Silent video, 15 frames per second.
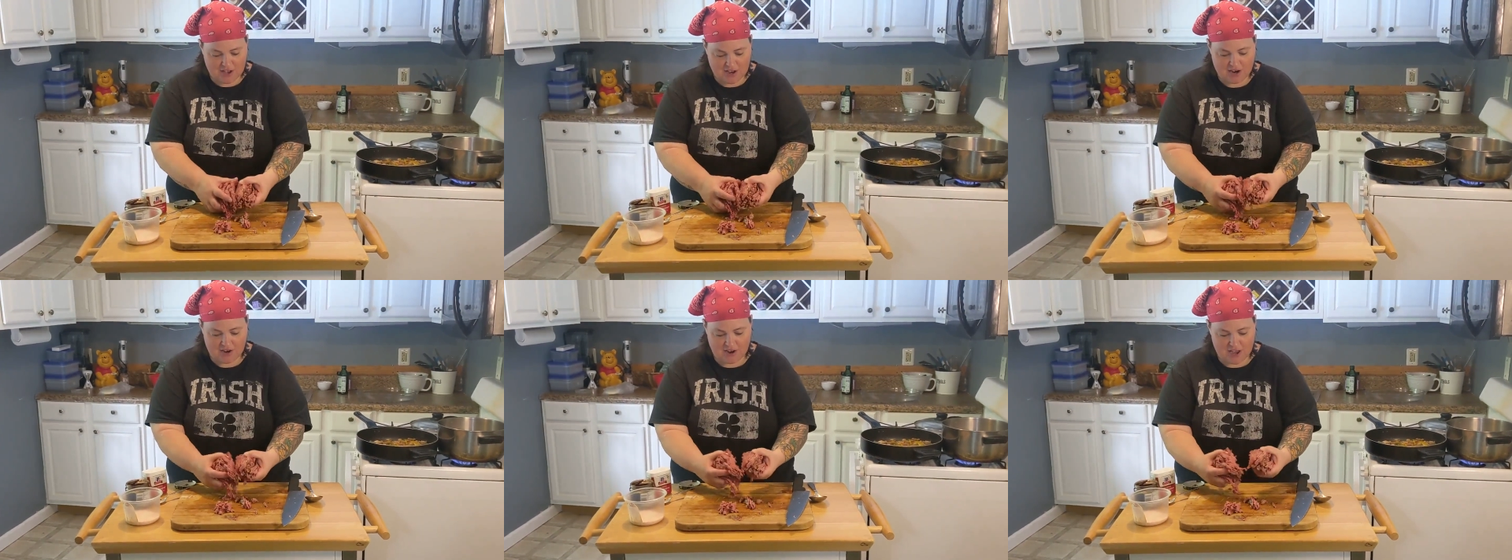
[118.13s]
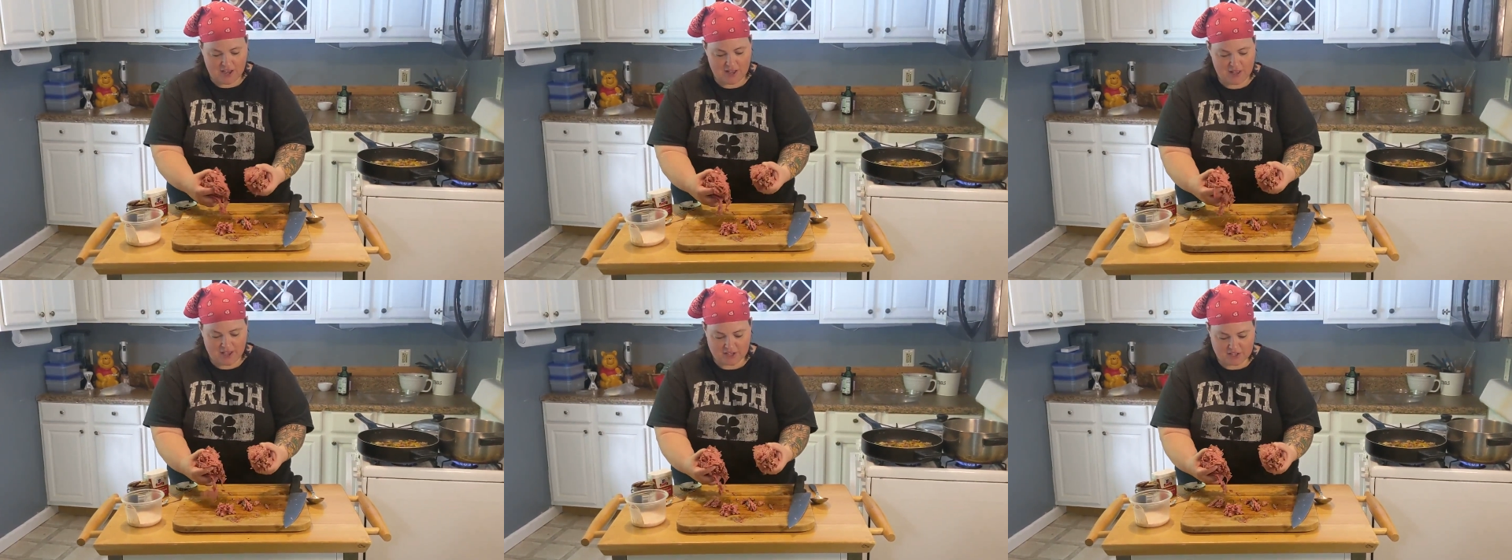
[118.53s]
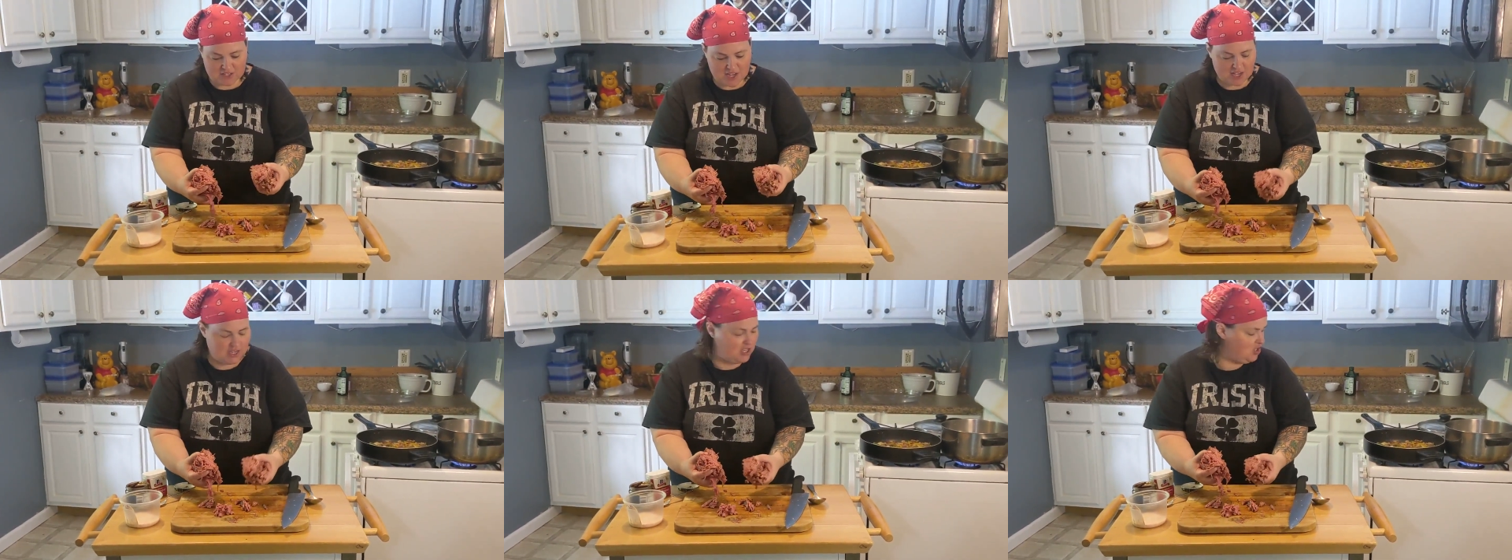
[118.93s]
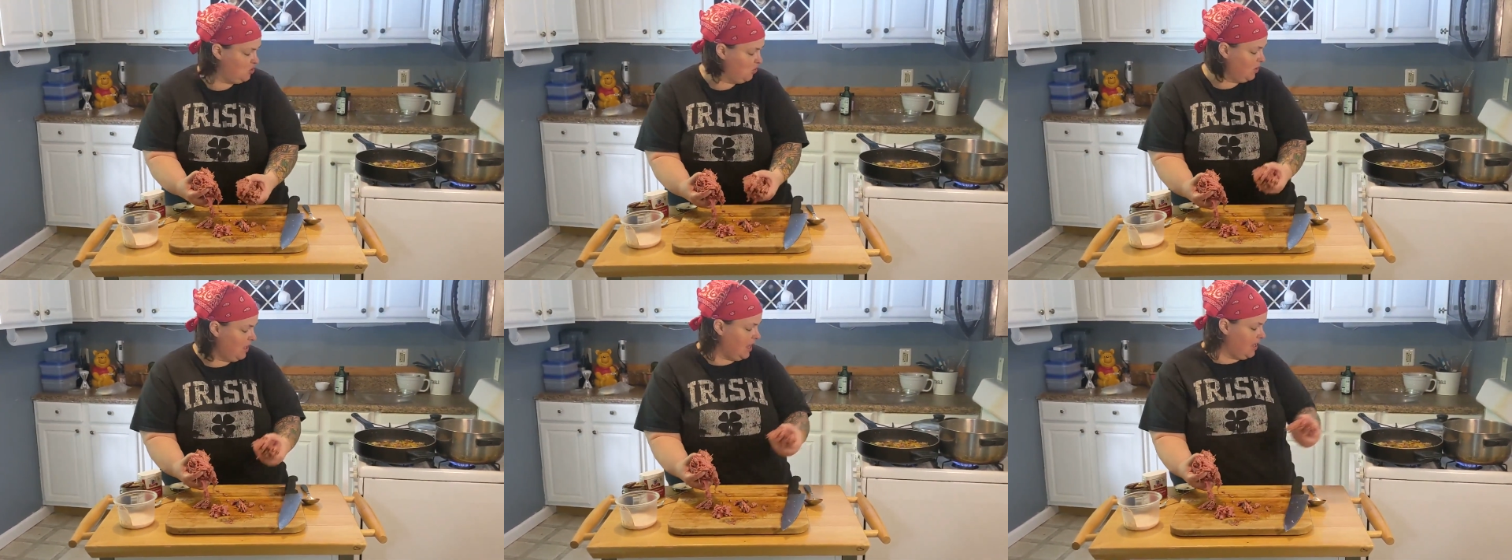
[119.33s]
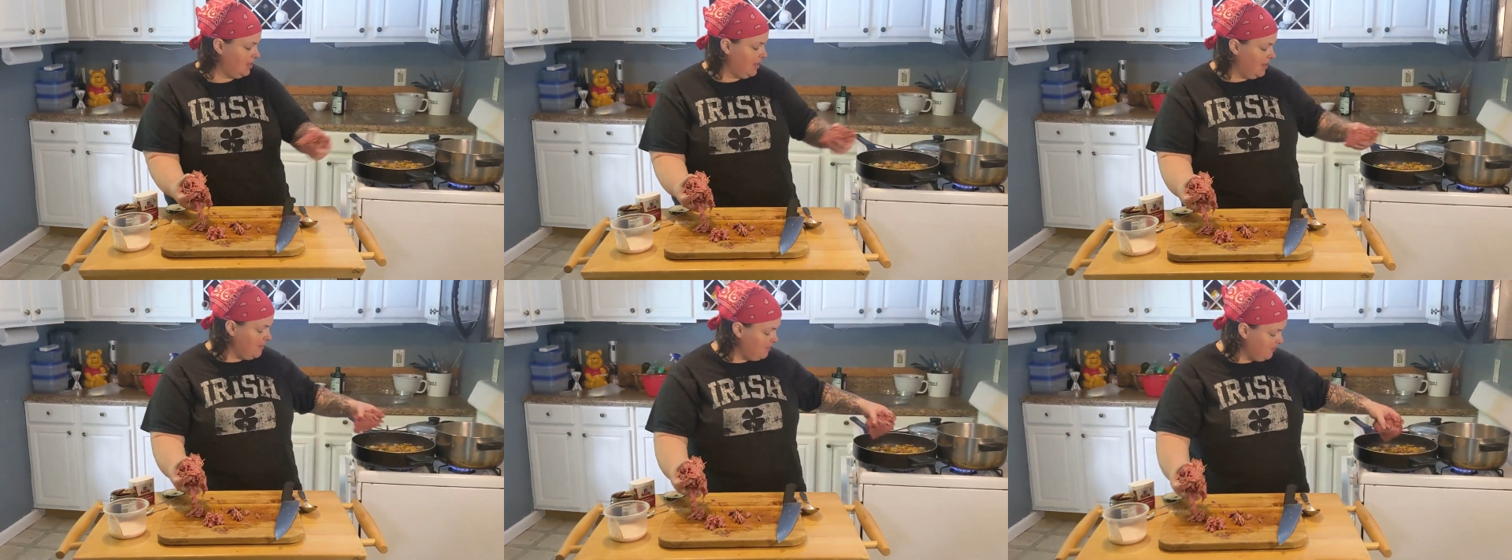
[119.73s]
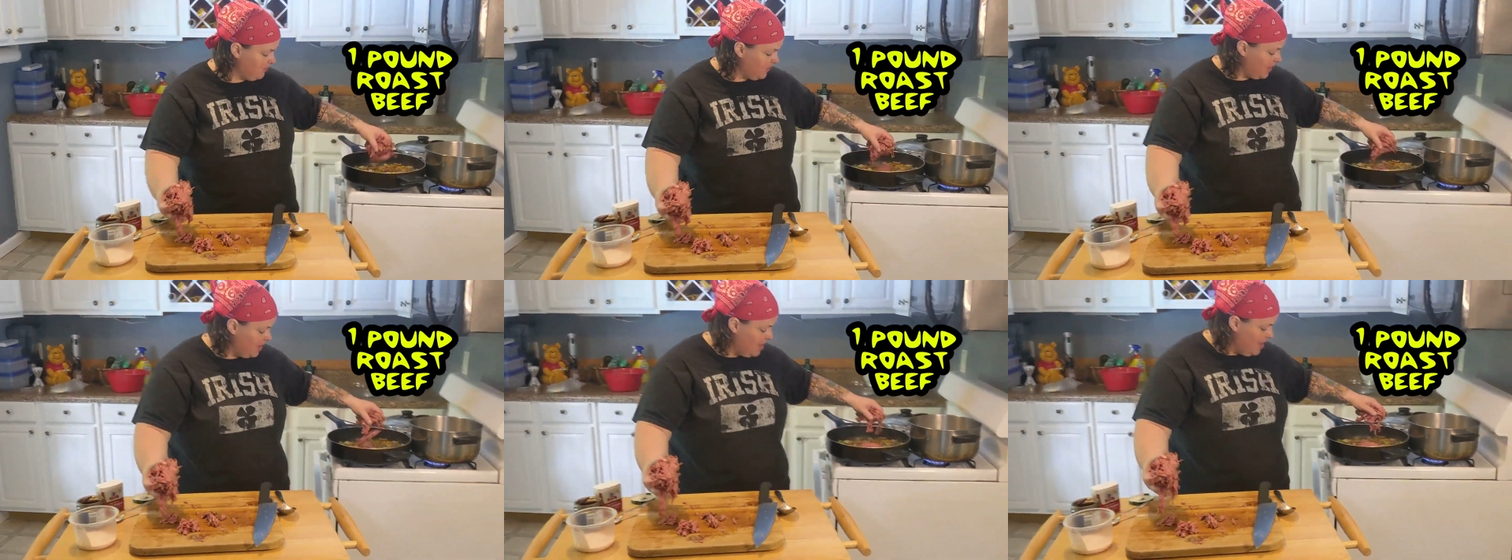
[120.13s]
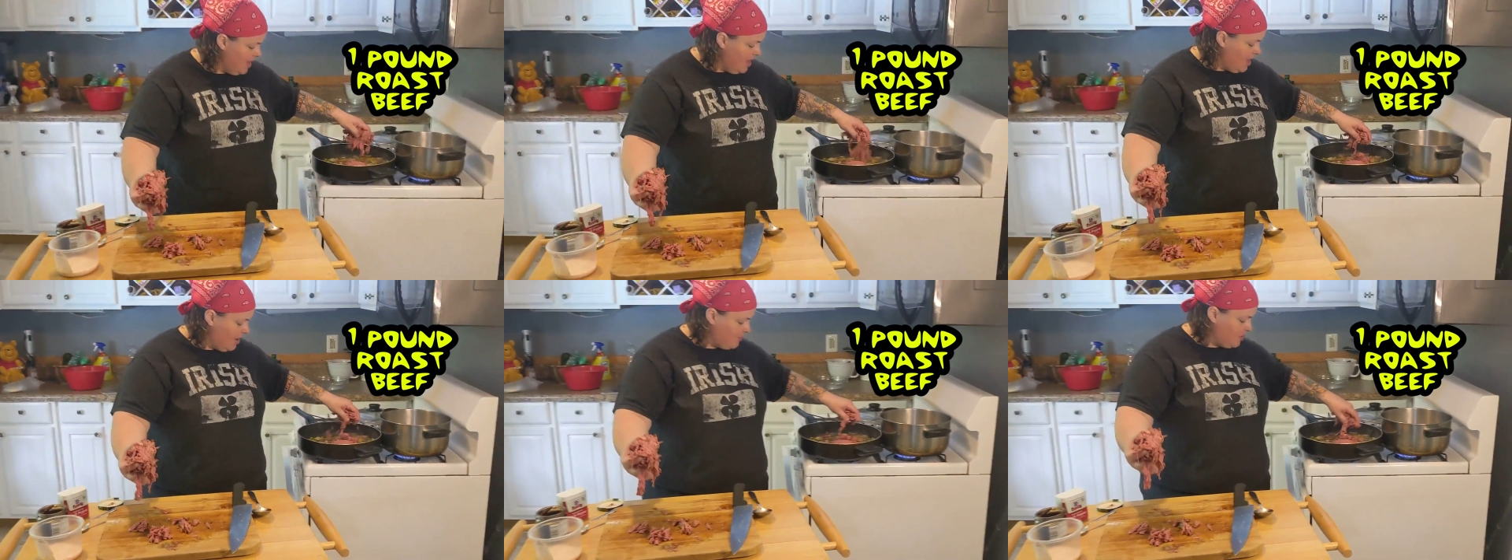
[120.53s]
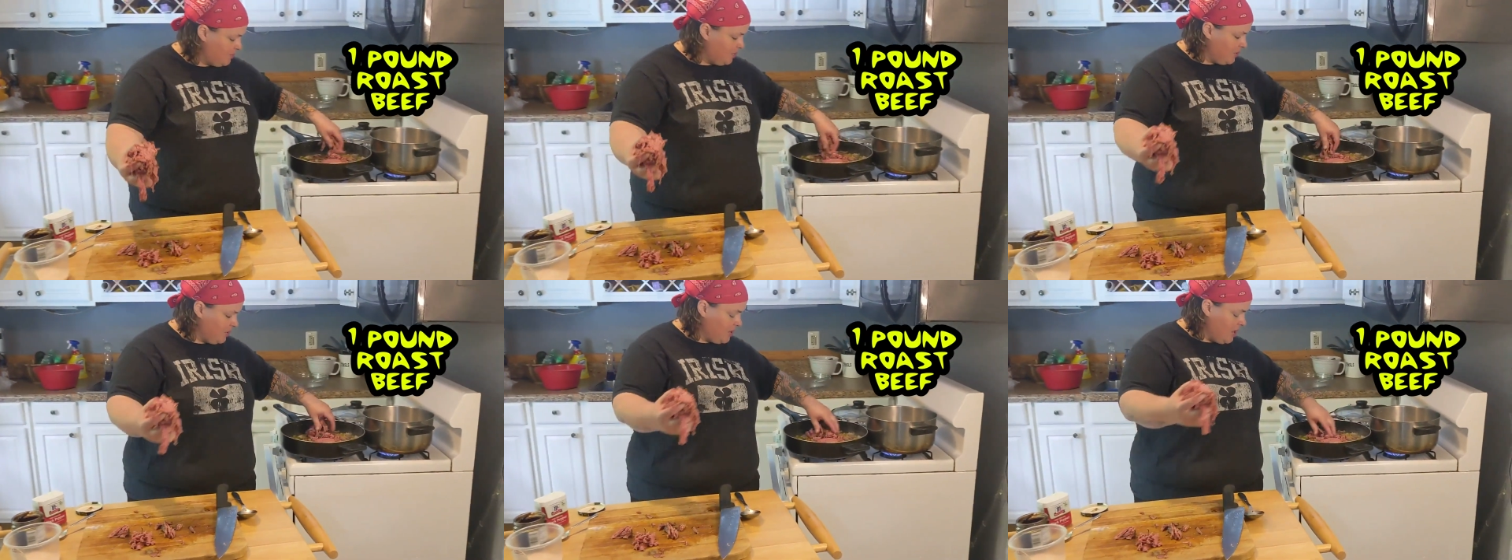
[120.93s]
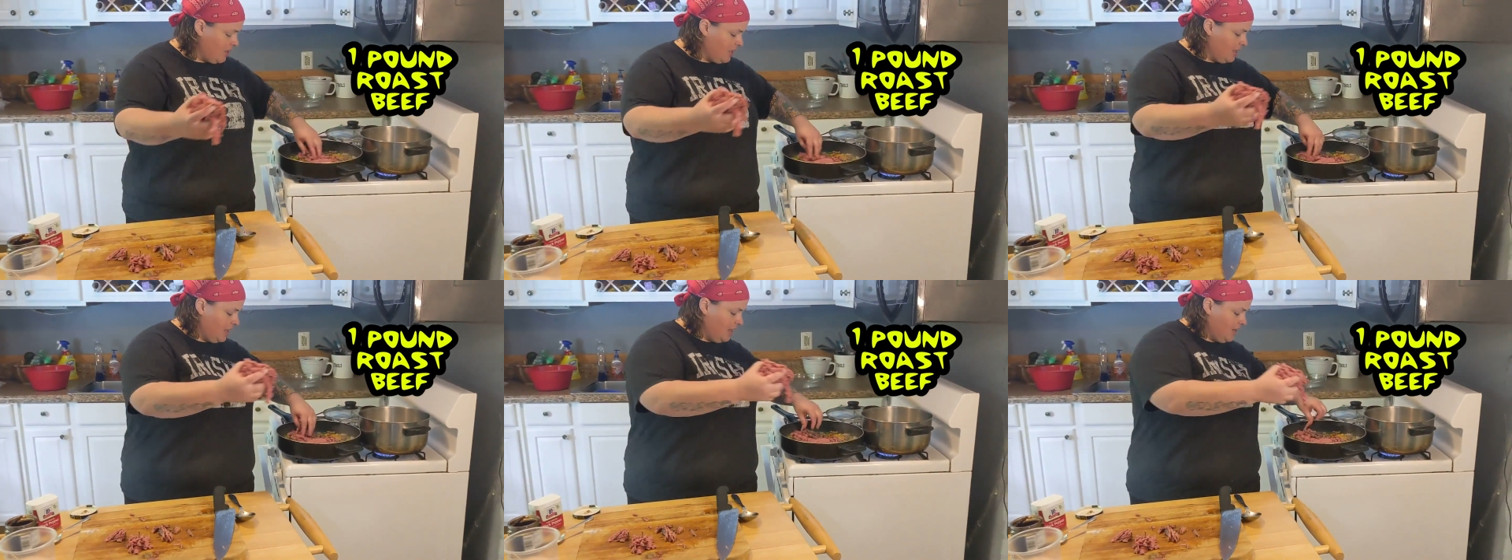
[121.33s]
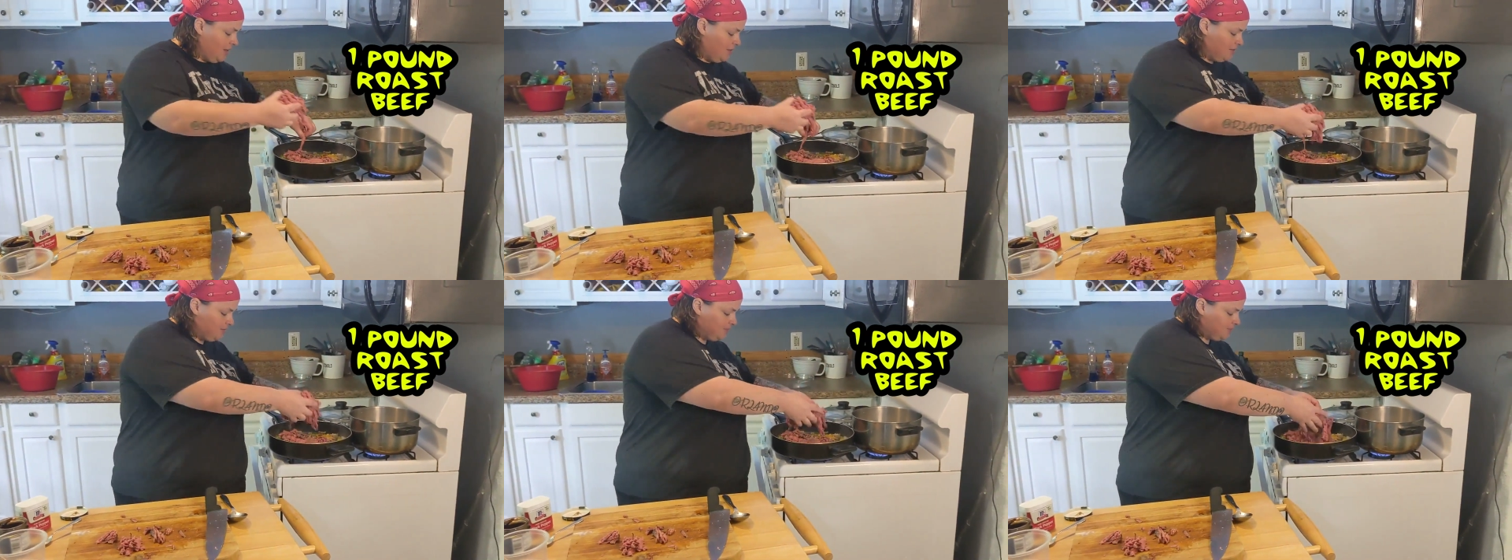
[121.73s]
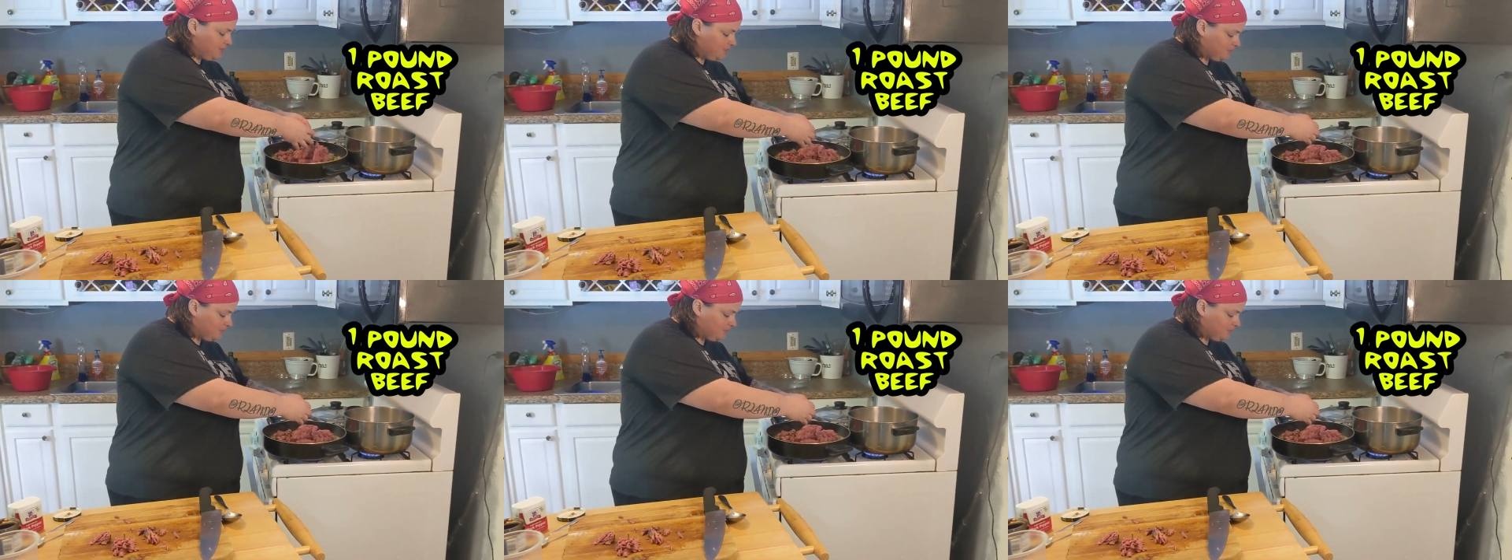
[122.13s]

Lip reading: All right, I just kind of julienned it. I'm going to put it all in here.